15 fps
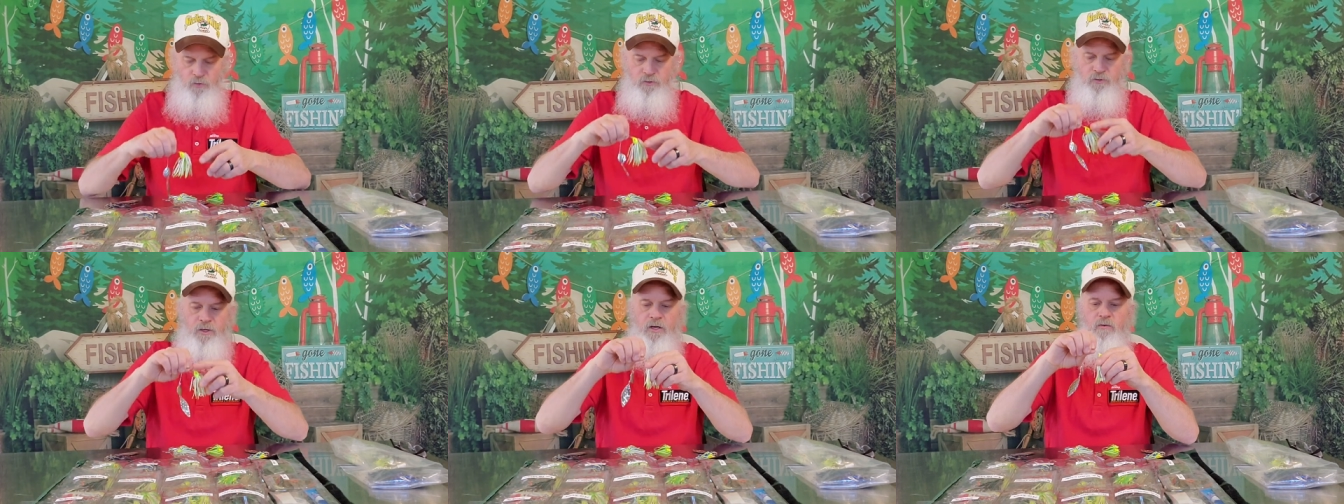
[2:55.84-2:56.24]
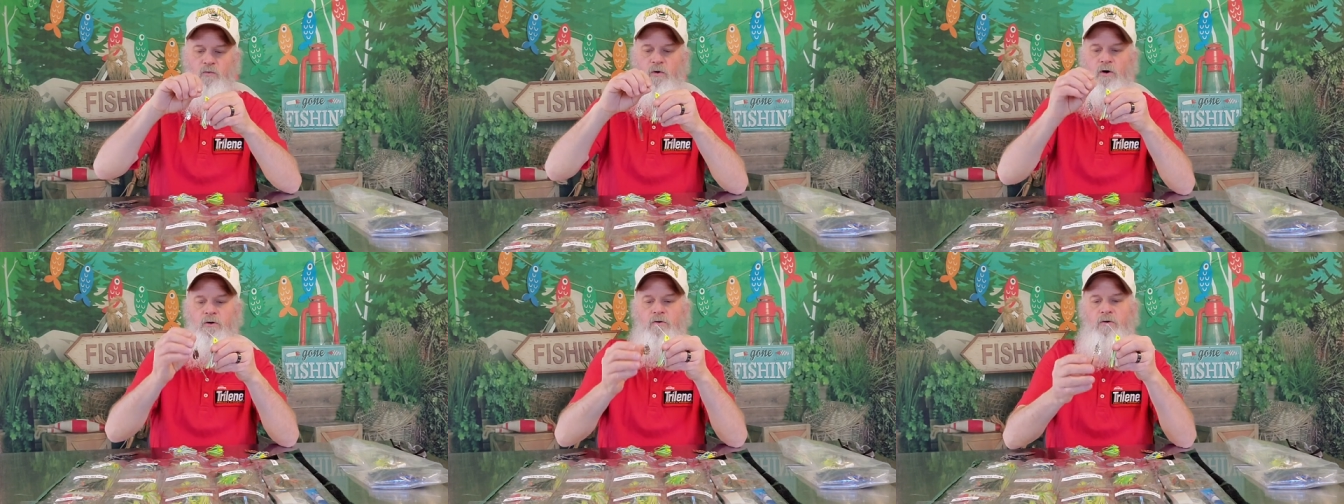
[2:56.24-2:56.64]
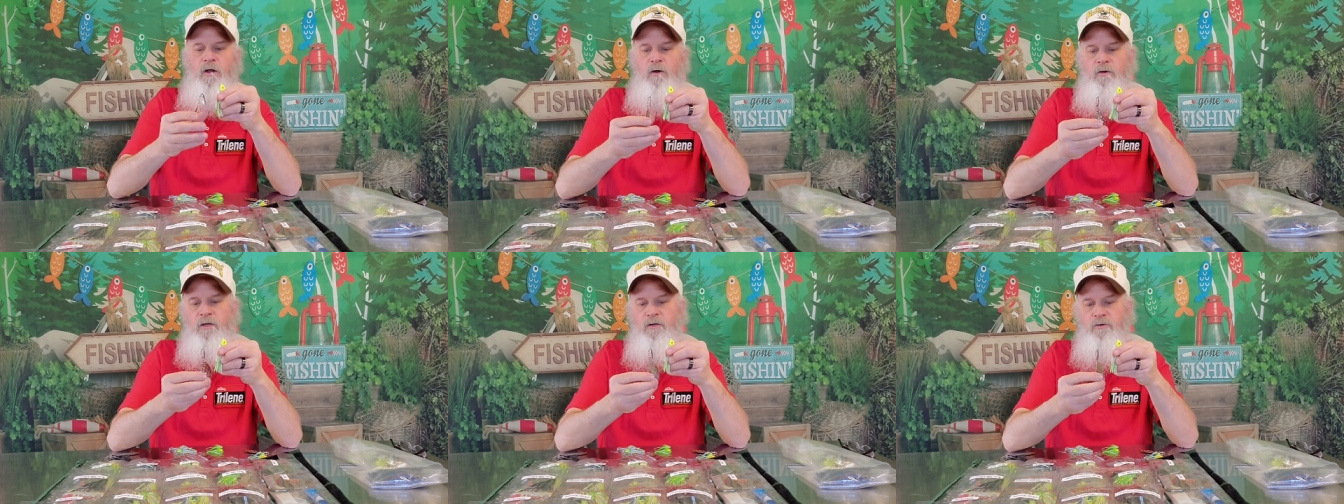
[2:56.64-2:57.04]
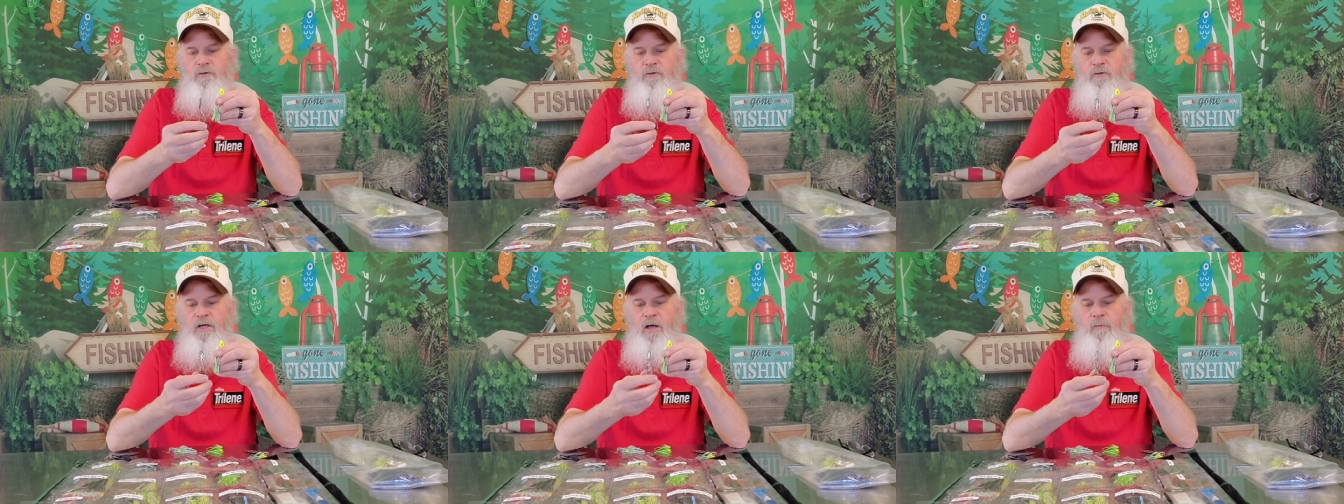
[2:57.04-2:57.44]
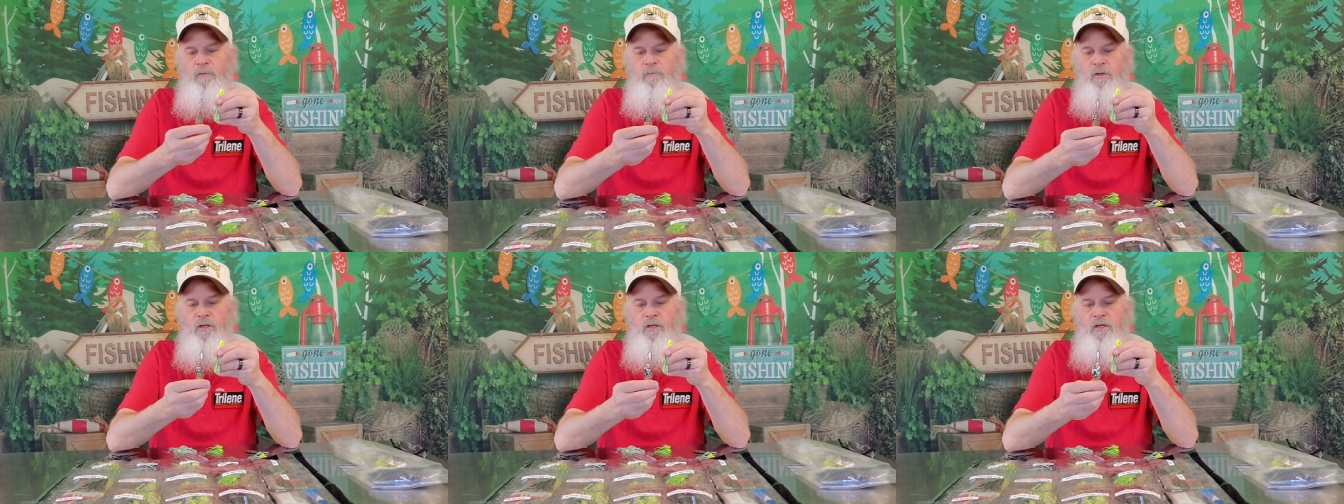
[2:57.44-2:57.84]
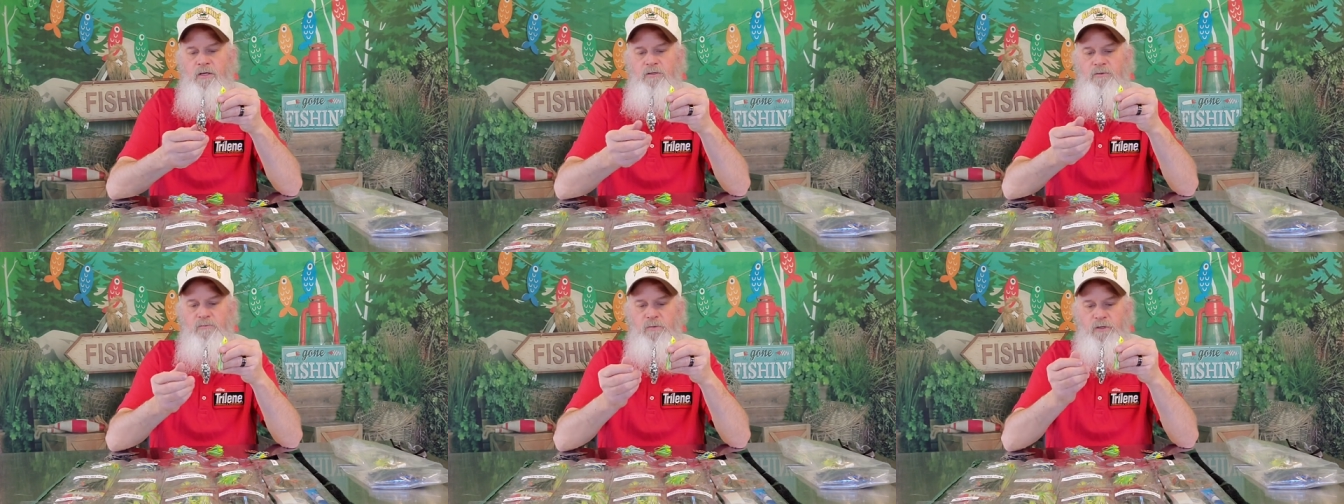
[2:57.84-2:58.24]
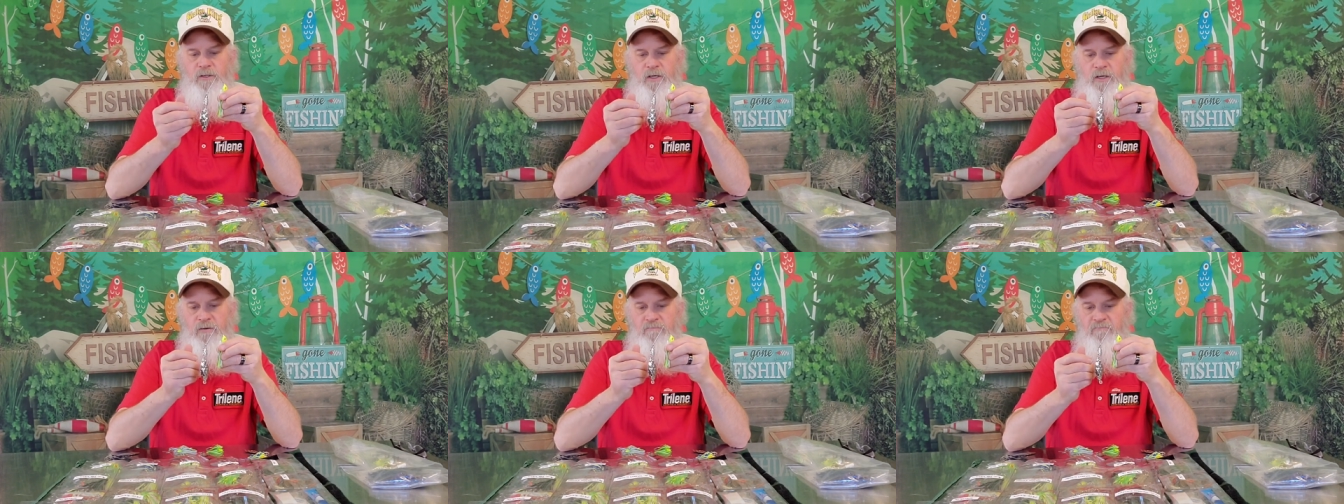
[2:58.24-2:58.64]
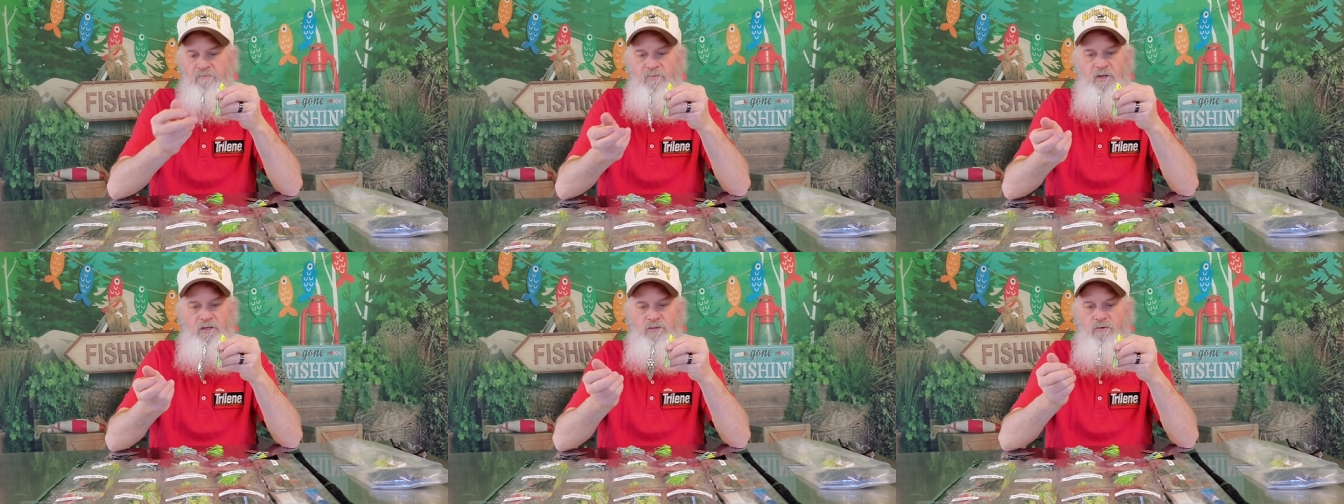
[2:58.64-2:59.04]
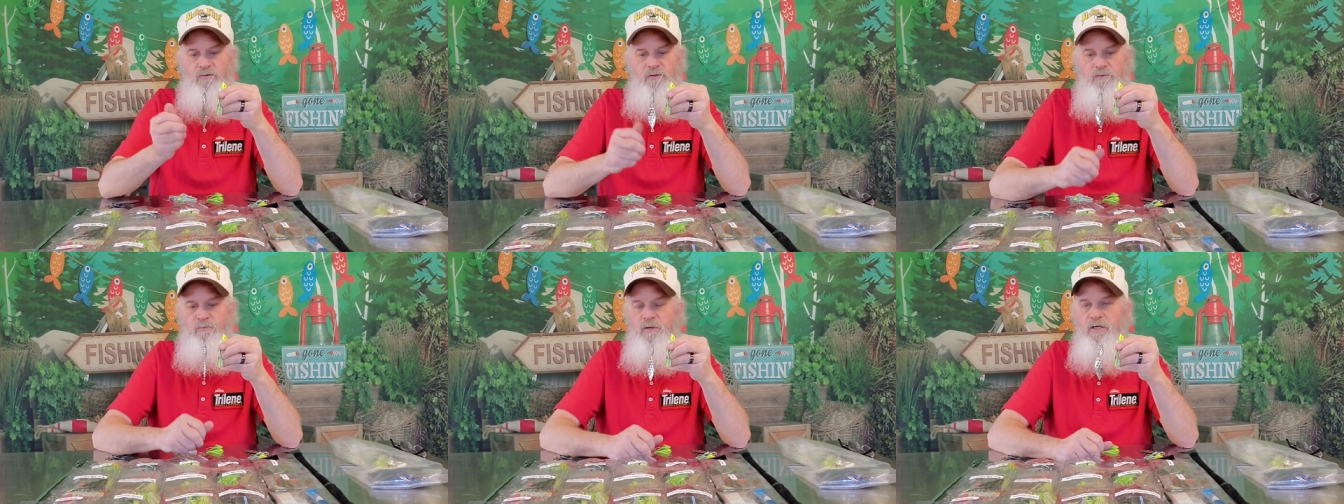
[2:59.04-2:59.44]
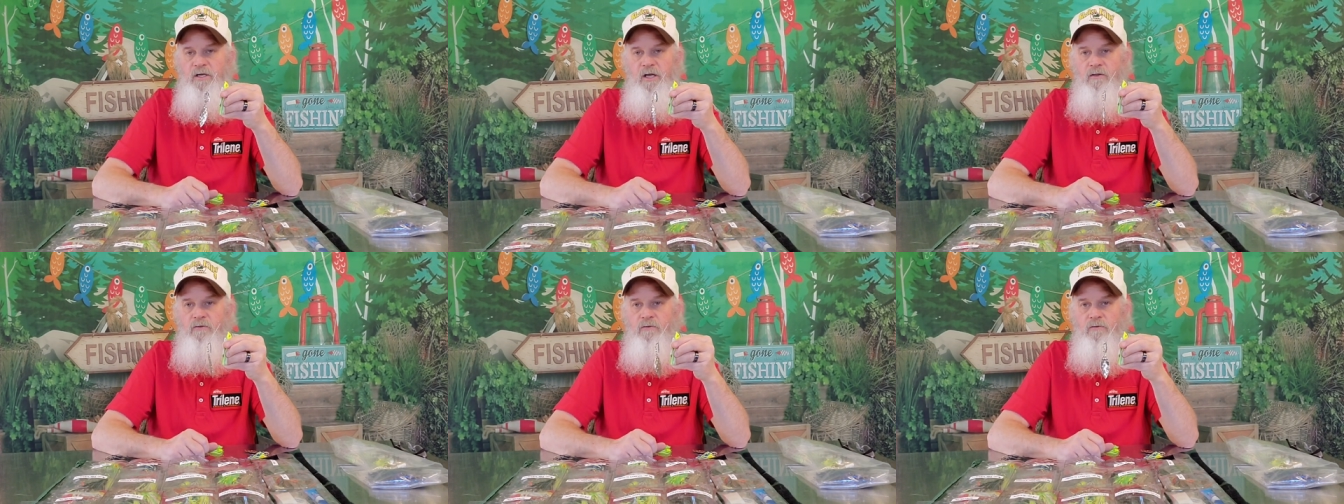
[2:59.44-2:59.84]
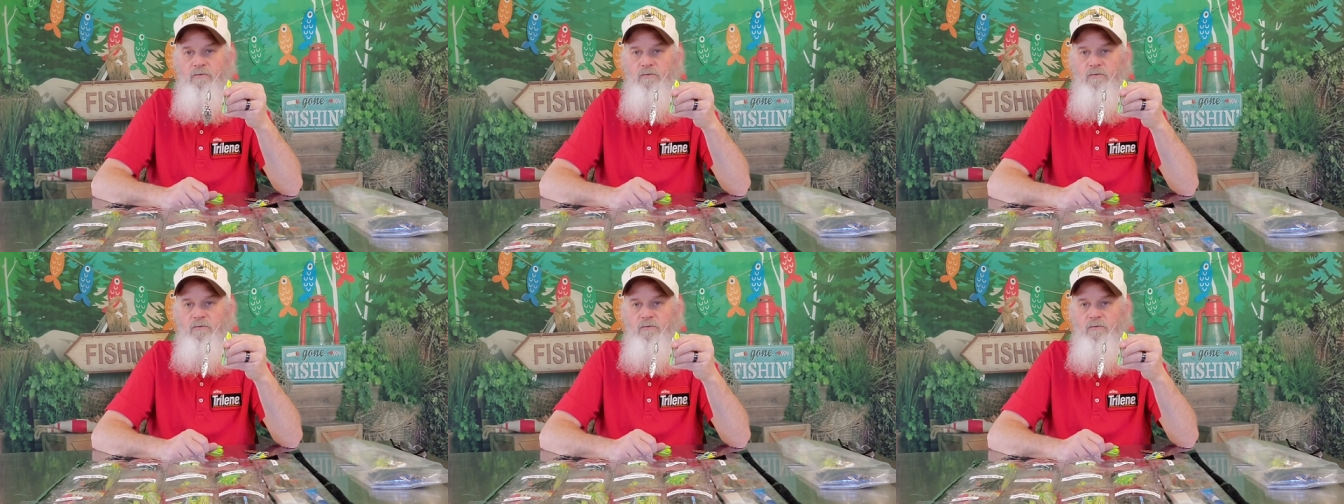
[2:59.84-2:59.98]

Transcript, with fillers: stained water now, I get into the diamond blades, but again, these aren't as big either.